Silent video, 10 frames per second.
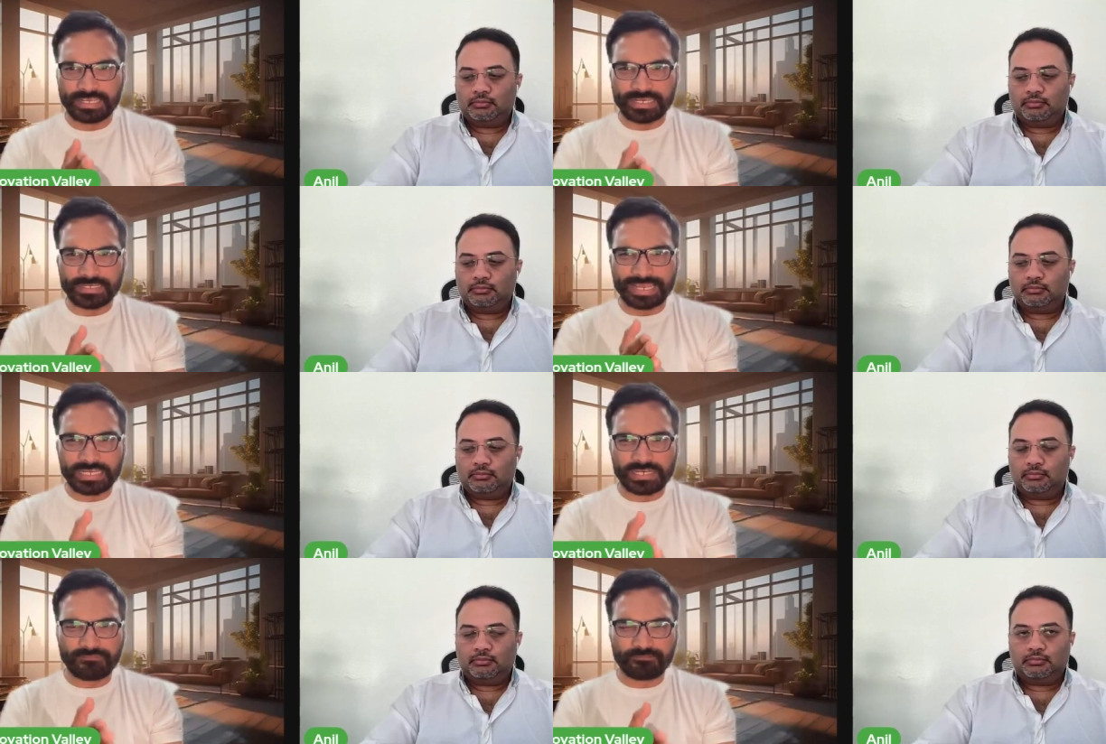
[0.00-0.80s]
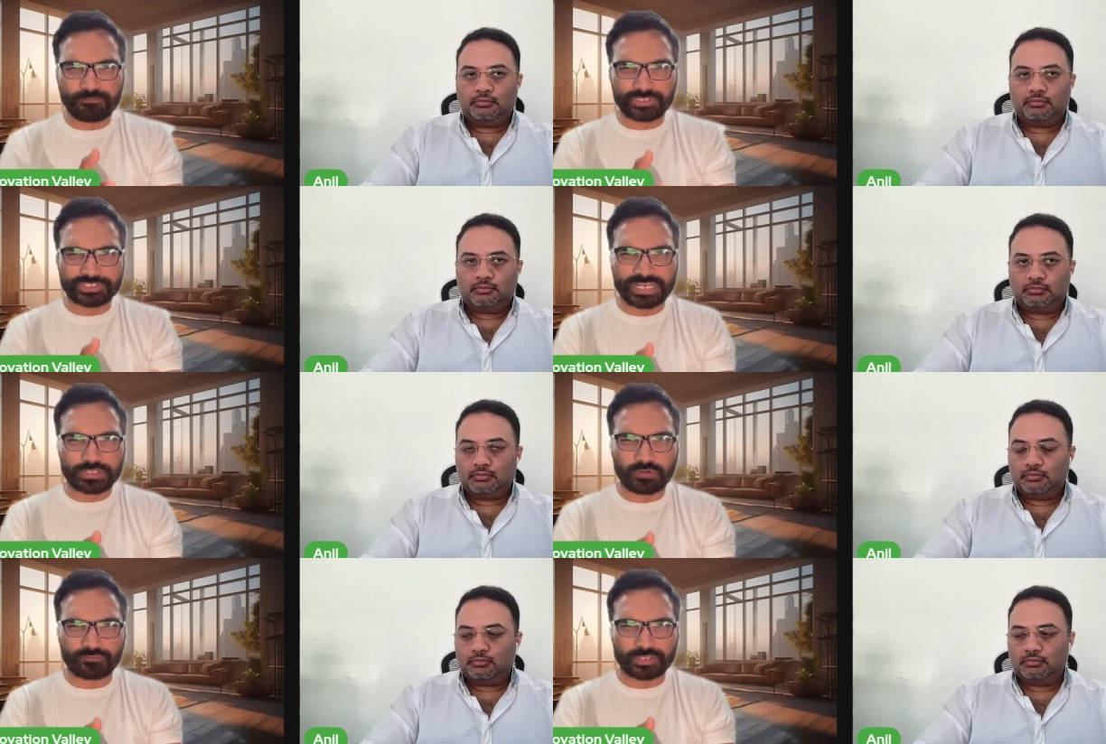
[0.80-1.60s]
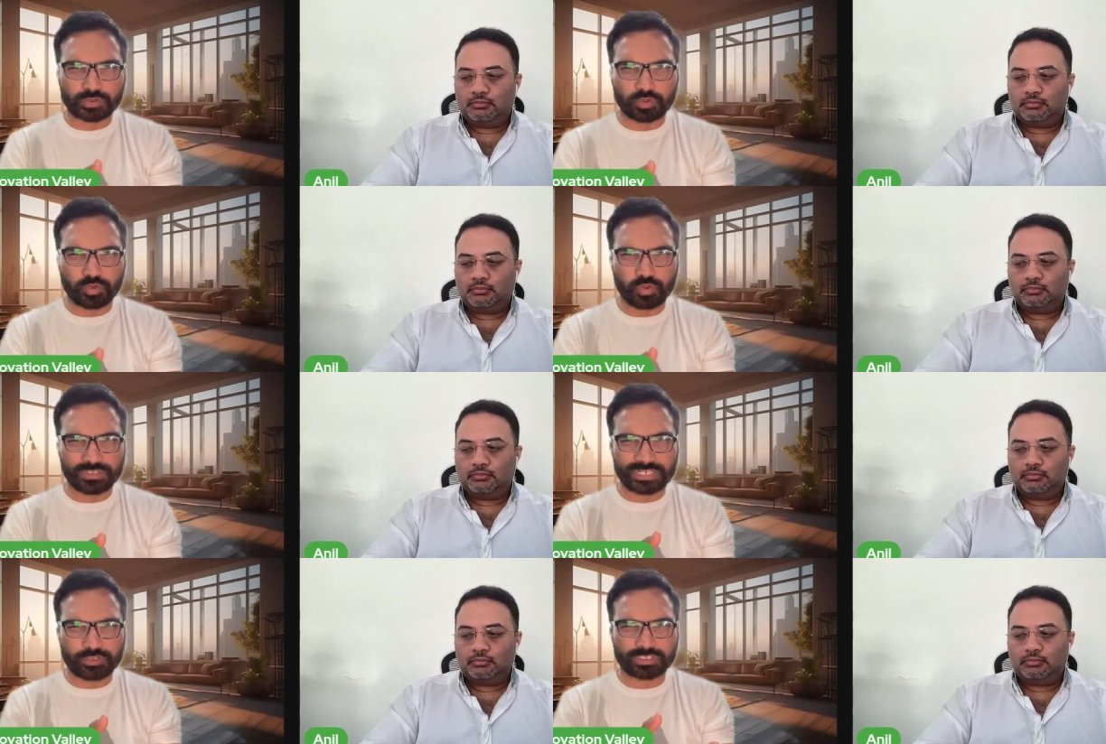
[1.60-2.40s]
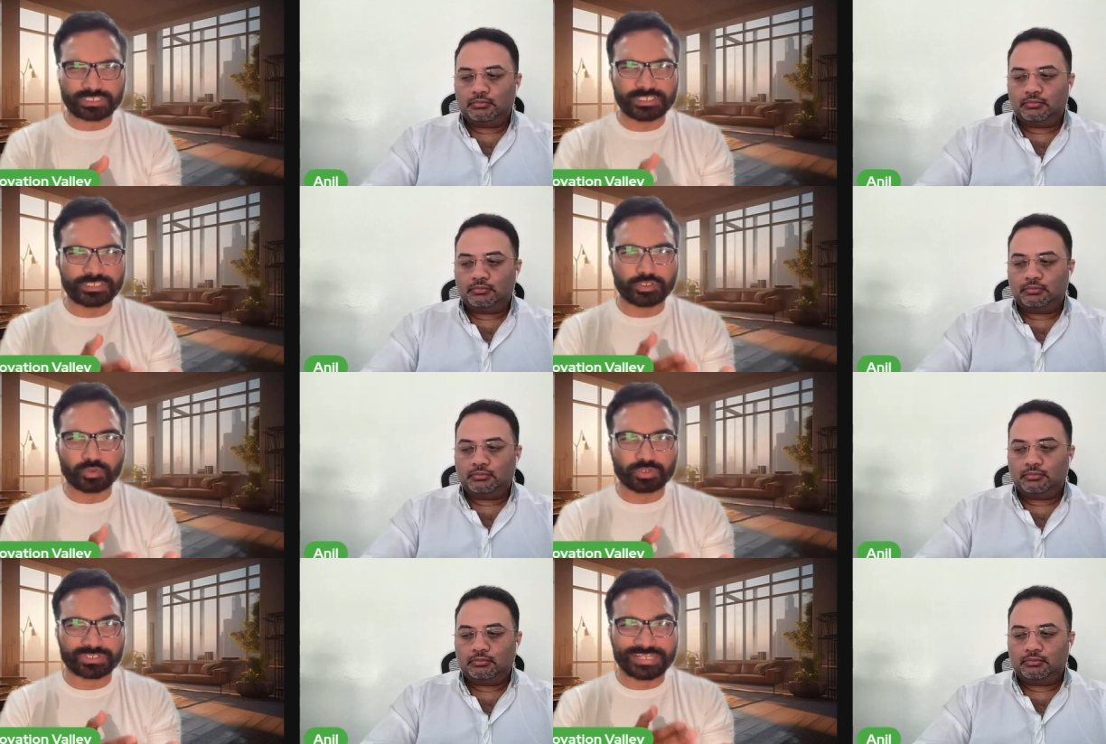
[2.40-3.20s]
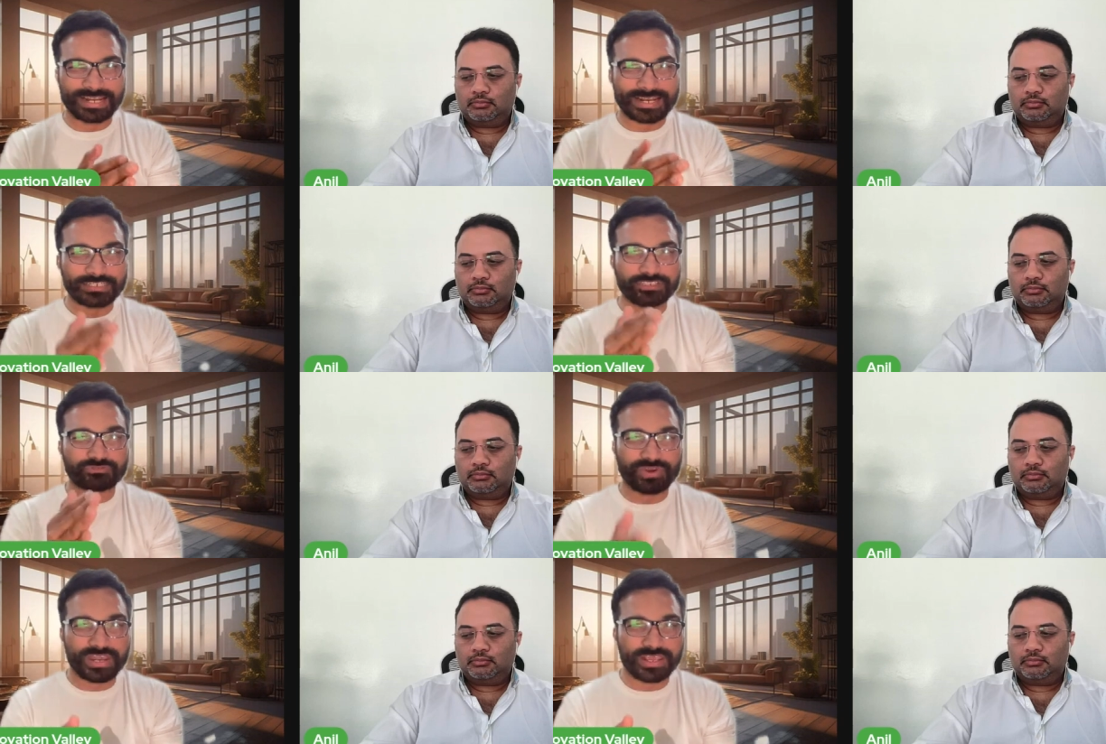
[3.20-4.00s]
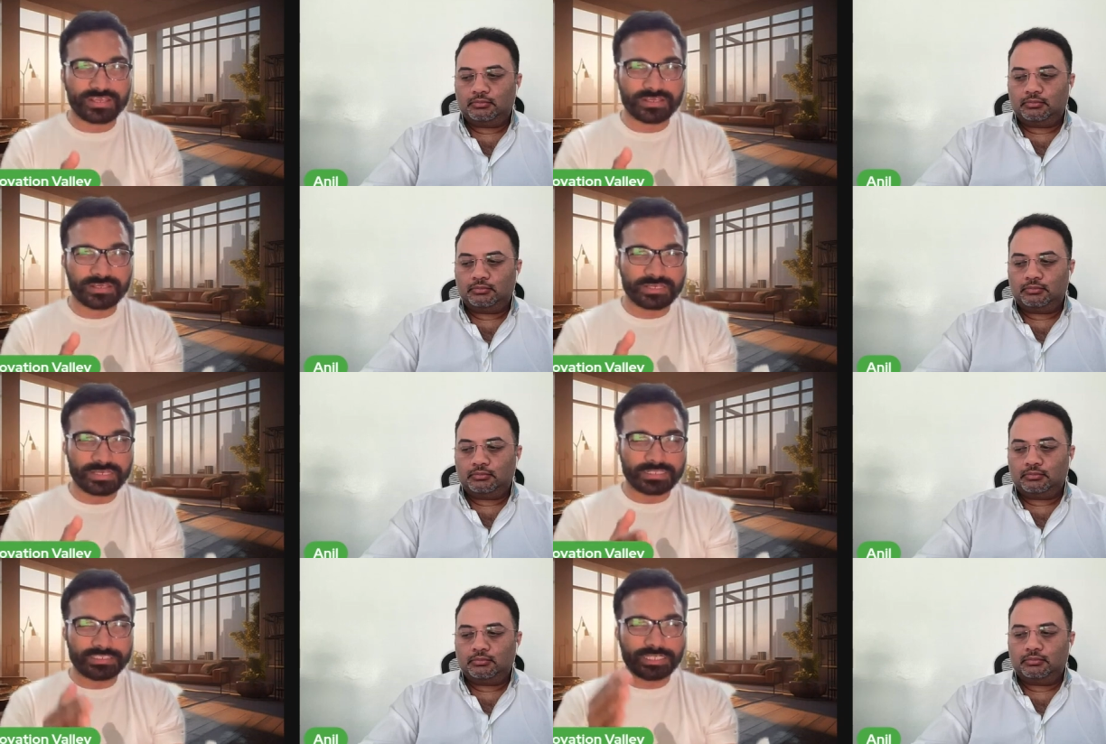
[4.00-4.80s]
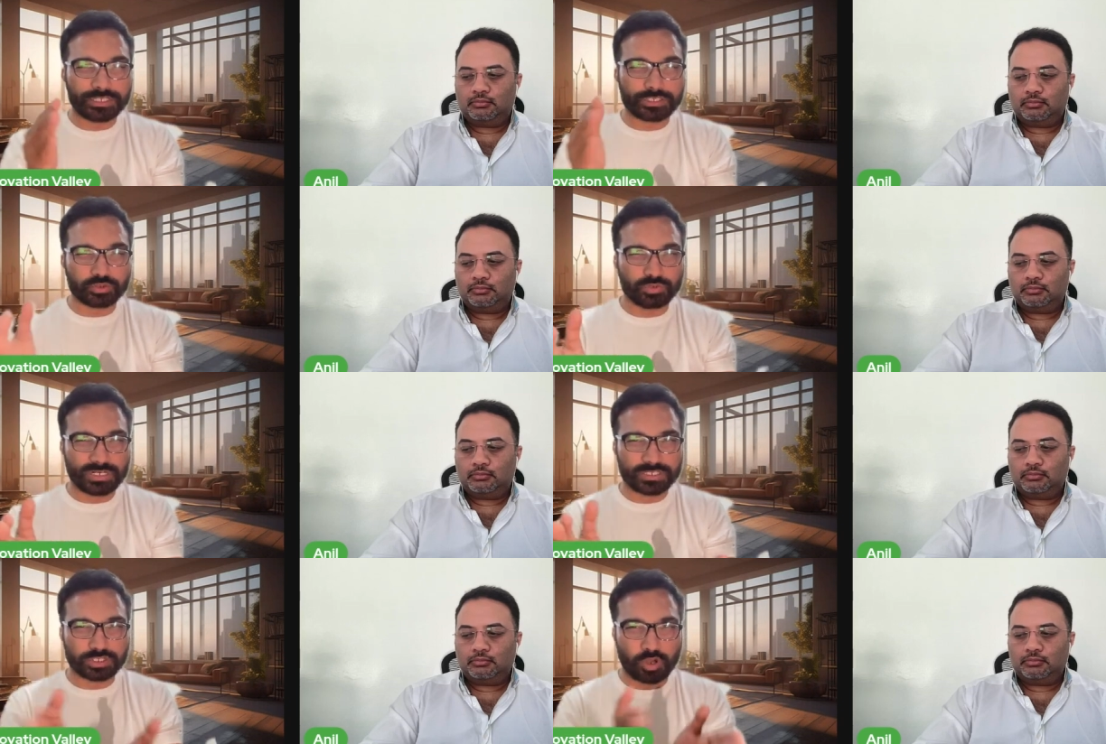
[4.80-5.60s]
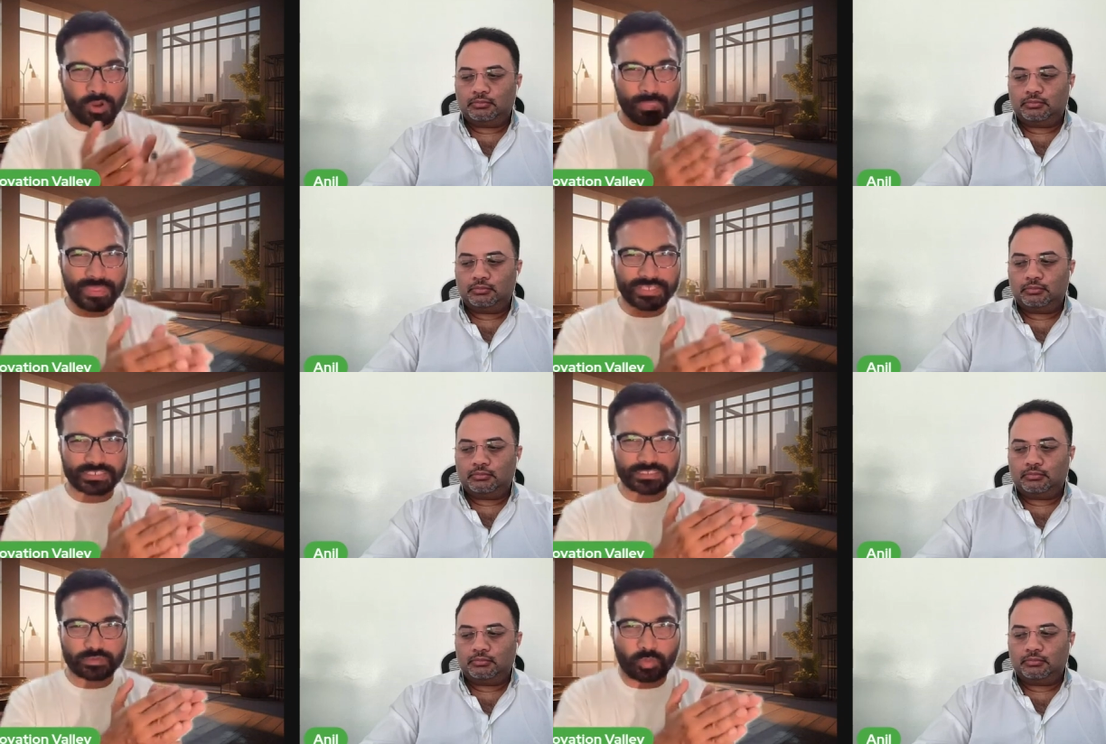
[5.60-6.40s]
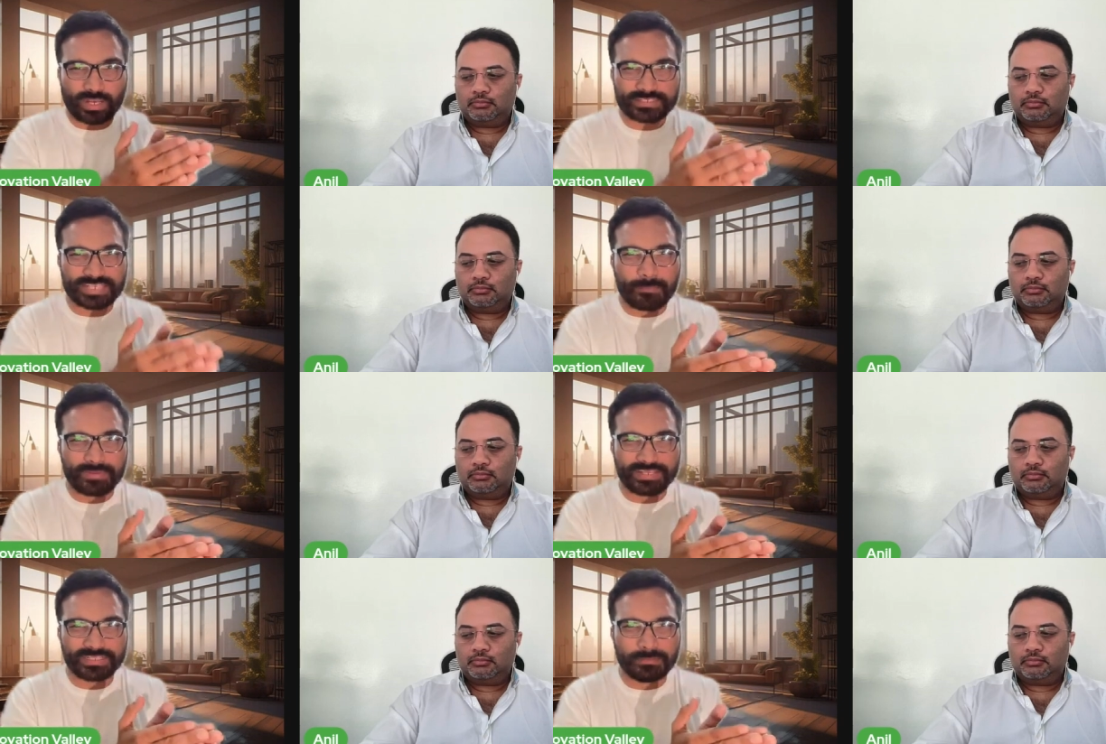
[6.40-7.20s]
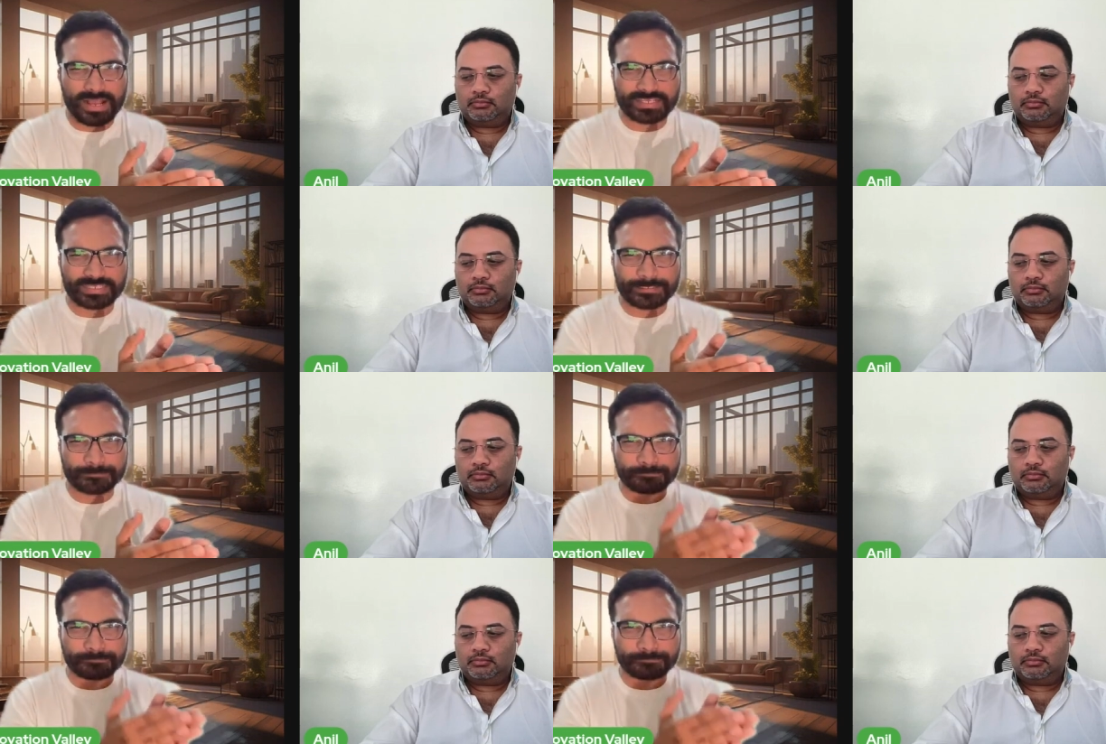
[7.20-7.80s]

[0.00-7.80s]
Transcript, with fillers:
Speaker 1: 90% of the schools and educational institutes, they are not training their students on this, what is happening in the market